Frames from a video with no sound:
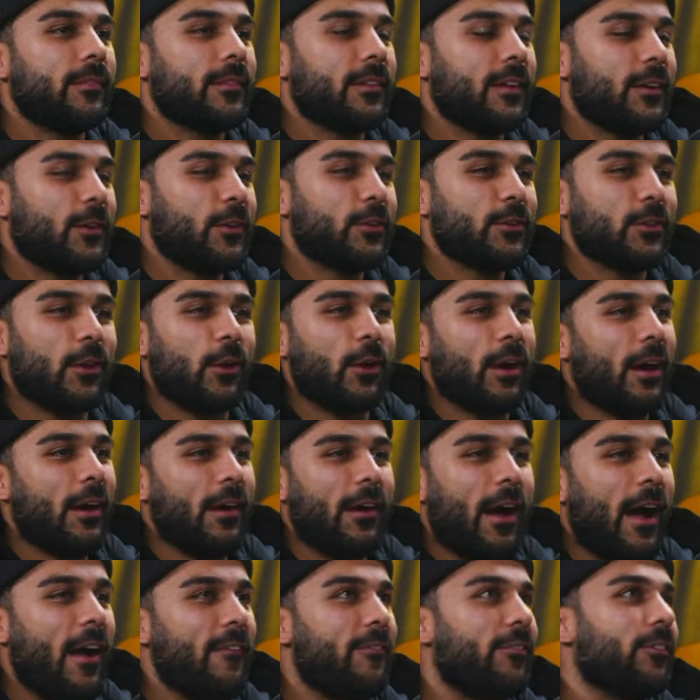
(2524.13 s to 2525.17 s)
That was I,
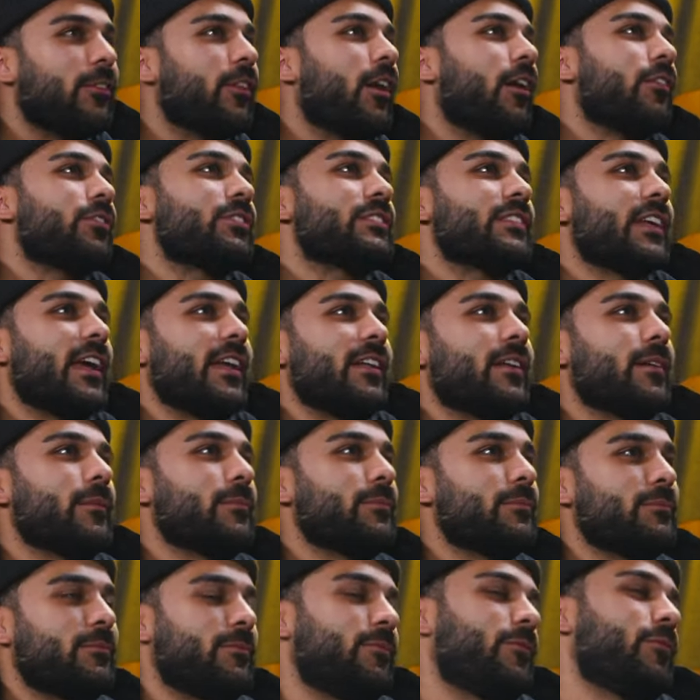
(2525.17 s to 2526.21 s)
have loved stand up
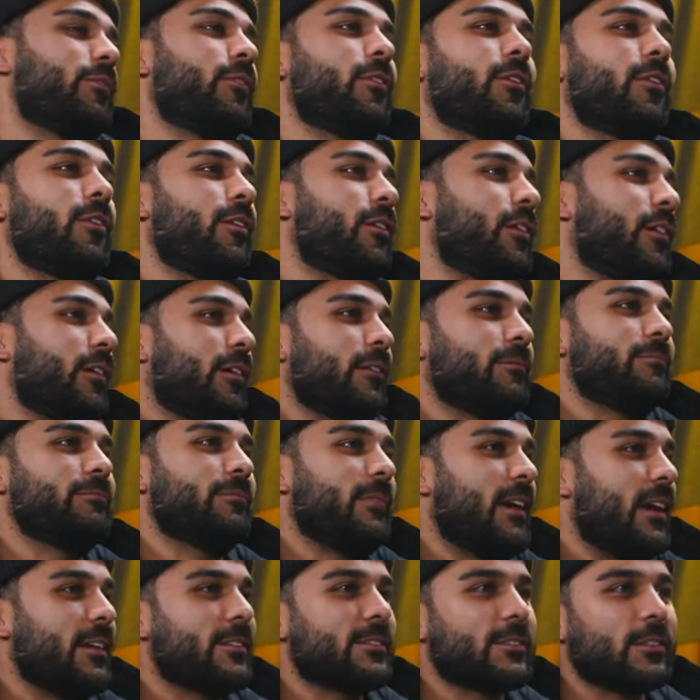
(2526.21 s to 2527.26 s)
for
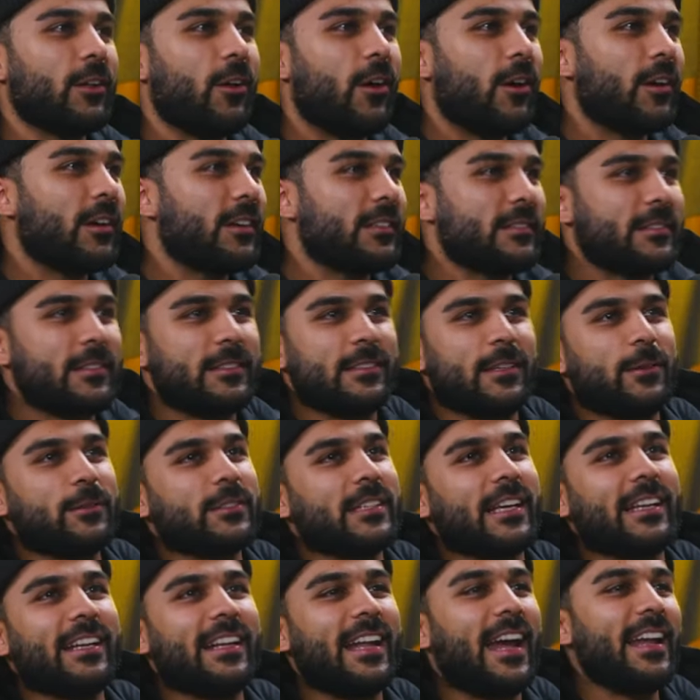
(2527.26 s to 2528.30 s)
as long as since I was
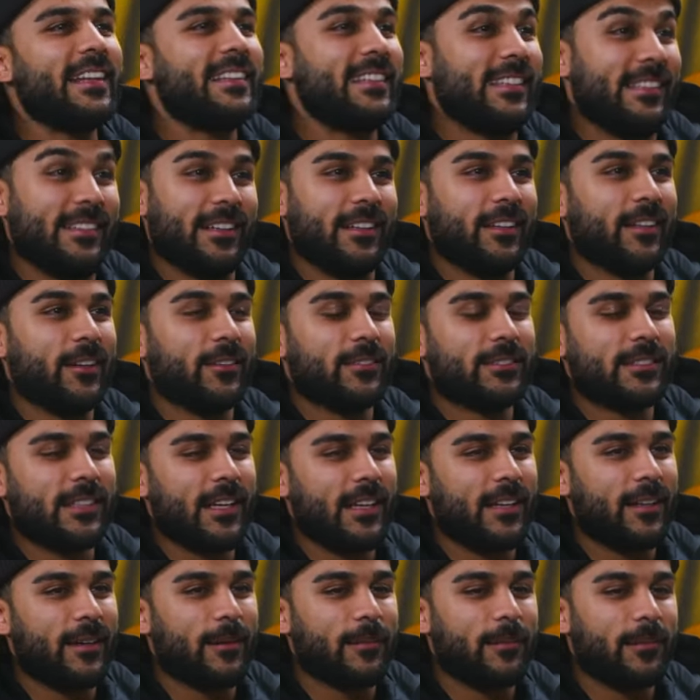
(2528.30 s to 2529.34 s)
like 19. I love
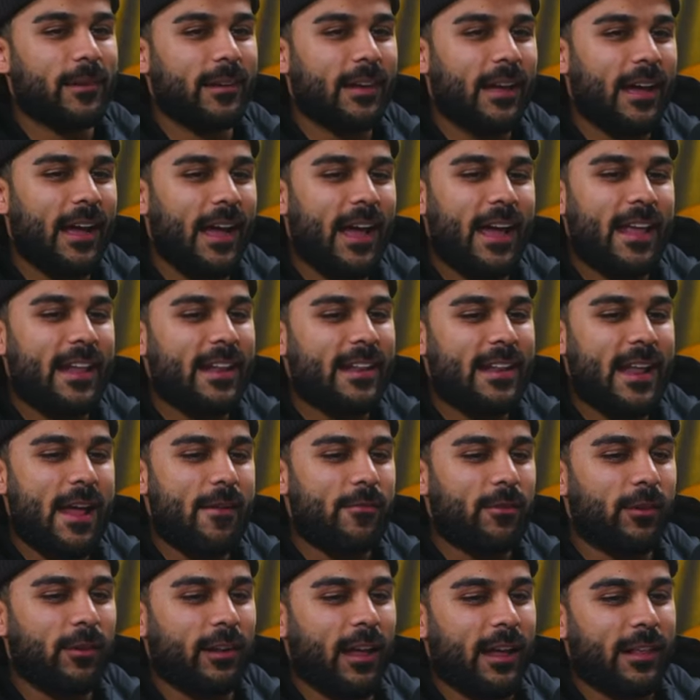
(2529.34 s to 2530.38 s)
stand up. Mm. I
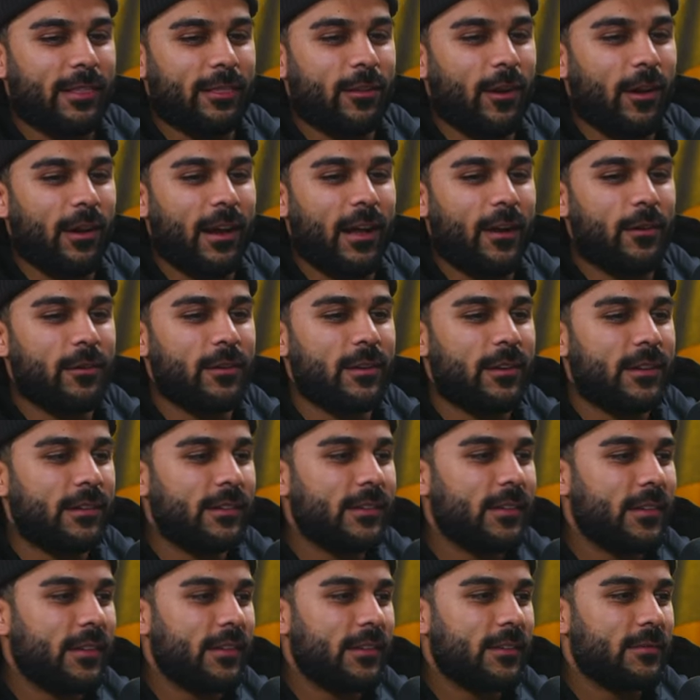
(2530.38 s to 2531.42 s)
never like thought I would
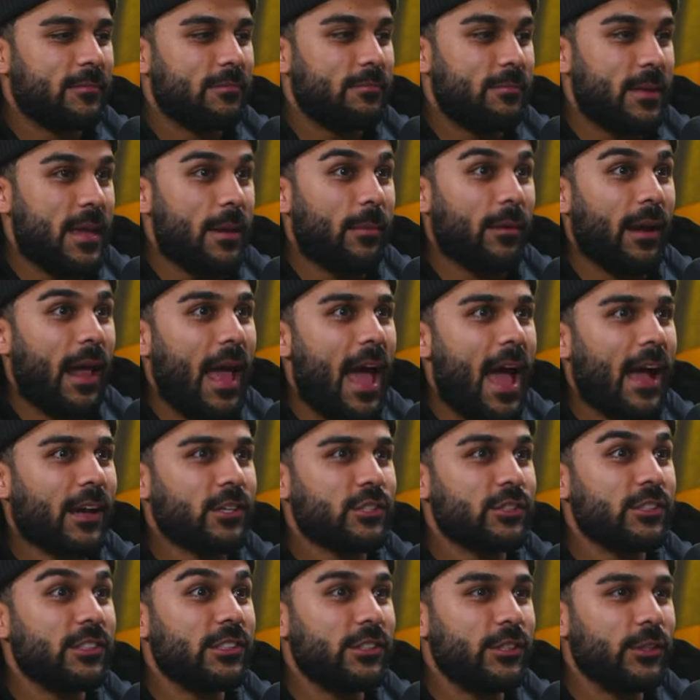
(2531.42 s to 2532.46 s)
be able to
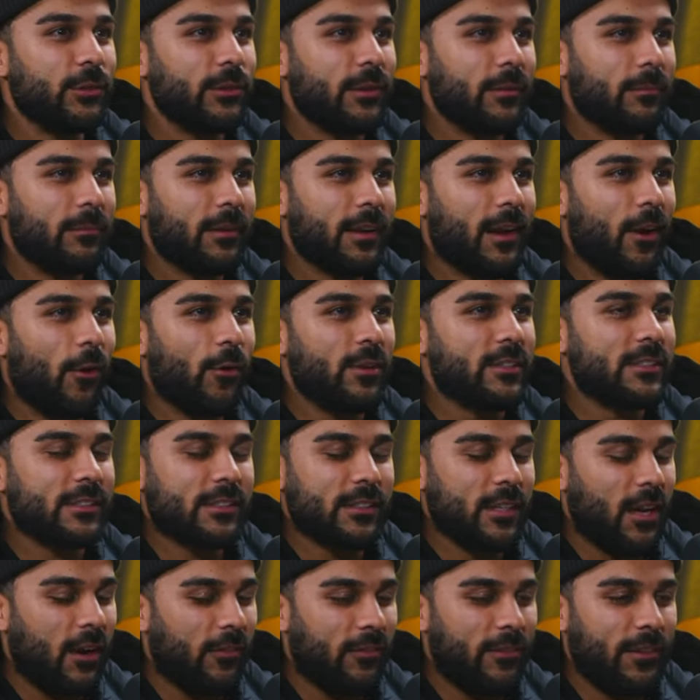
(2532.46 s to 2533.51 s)
actually do it, but I always
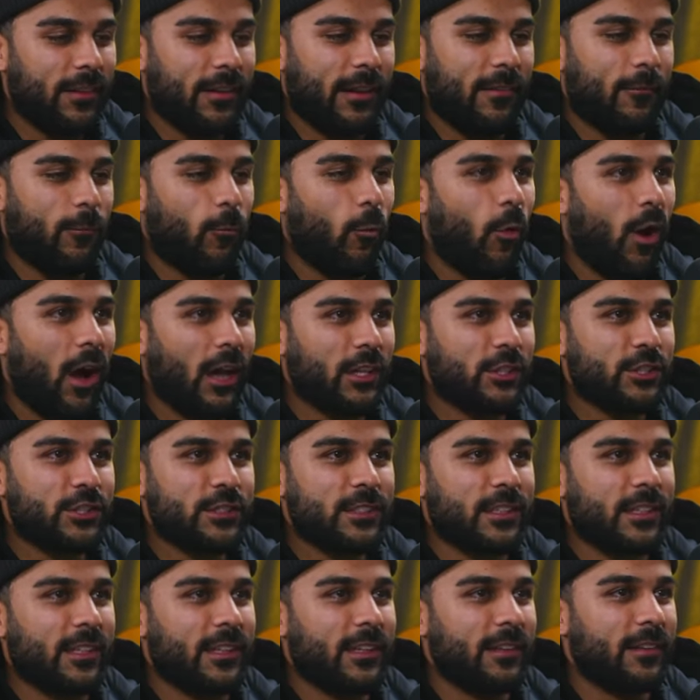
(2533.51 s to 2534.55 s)
loved it. I've watched
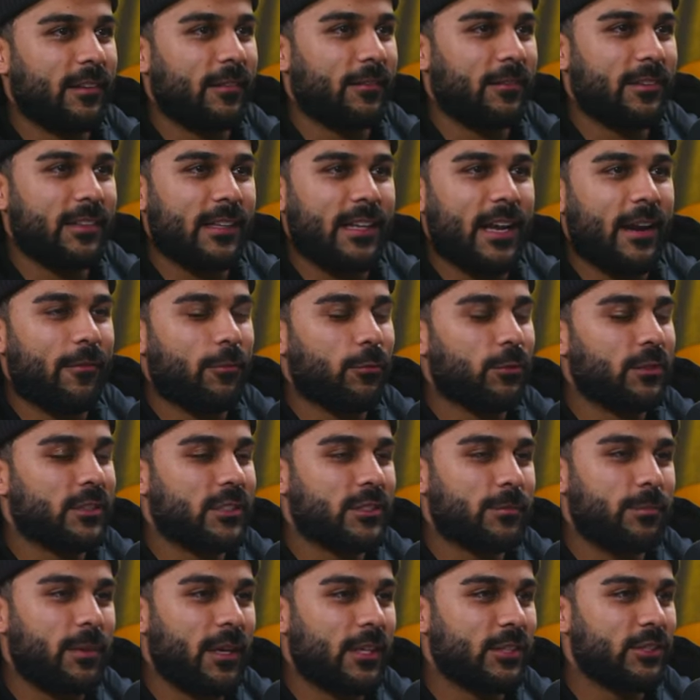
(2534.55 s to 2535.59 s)
it. I've seen everyone's
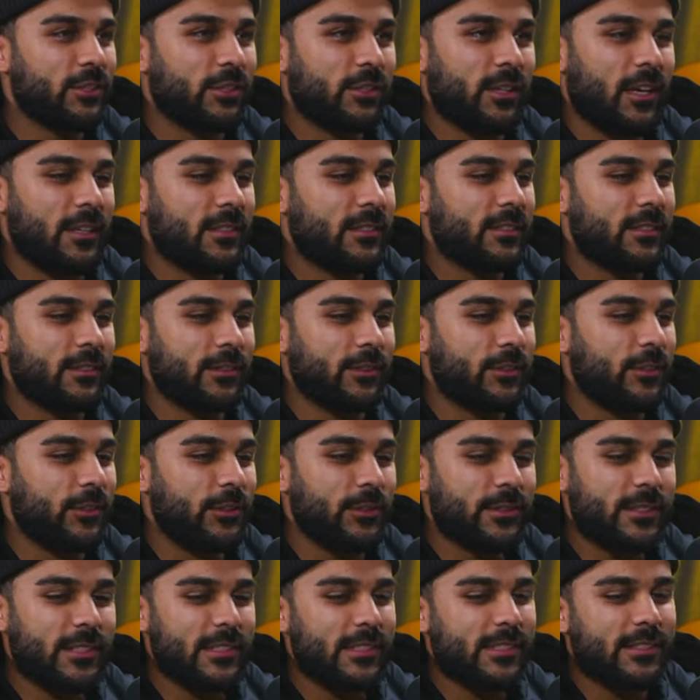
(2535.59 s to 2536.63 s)
special. I still do
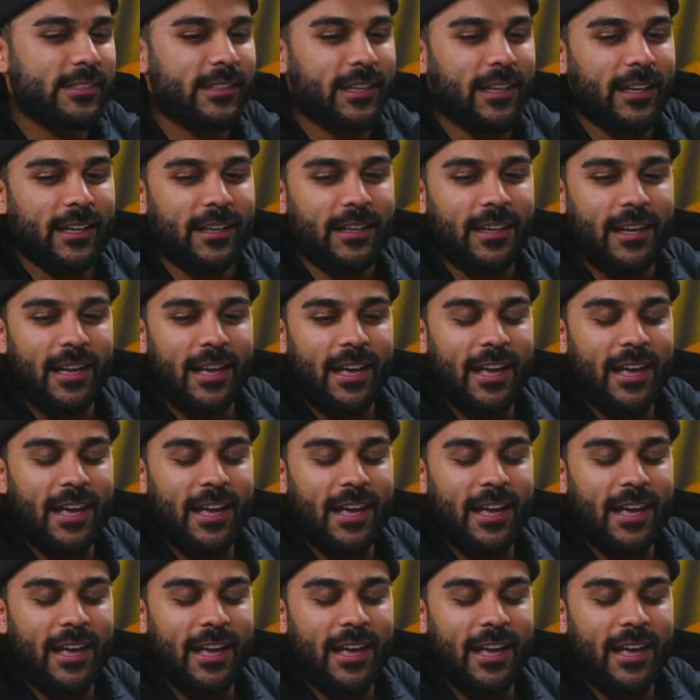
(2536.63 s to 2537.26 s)
to this day.